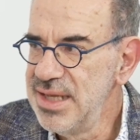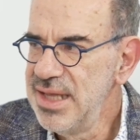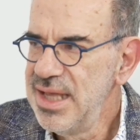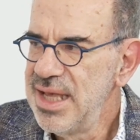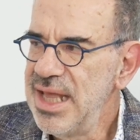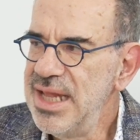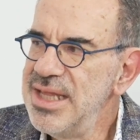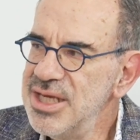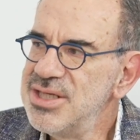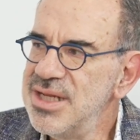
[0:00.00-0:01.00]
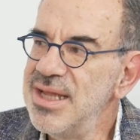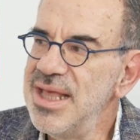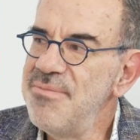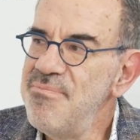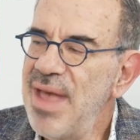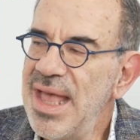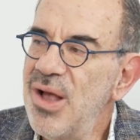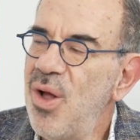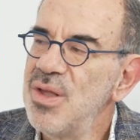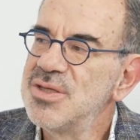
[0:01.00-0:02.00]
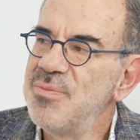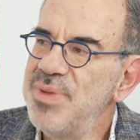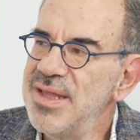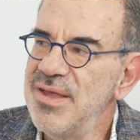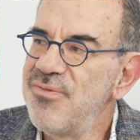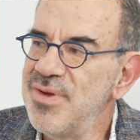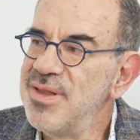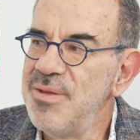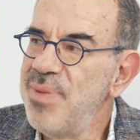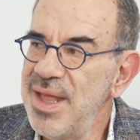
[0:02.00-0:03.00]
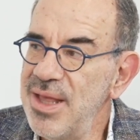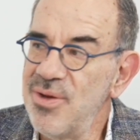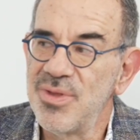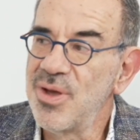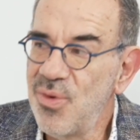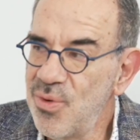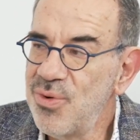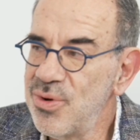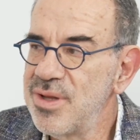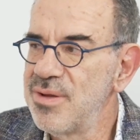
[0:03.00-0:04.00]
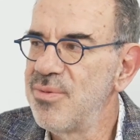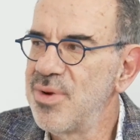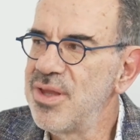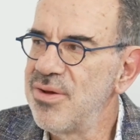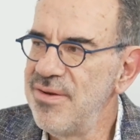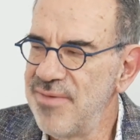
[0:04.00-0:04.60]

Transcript: Yeah. In addition, it may also be different depending on the cohort, what you're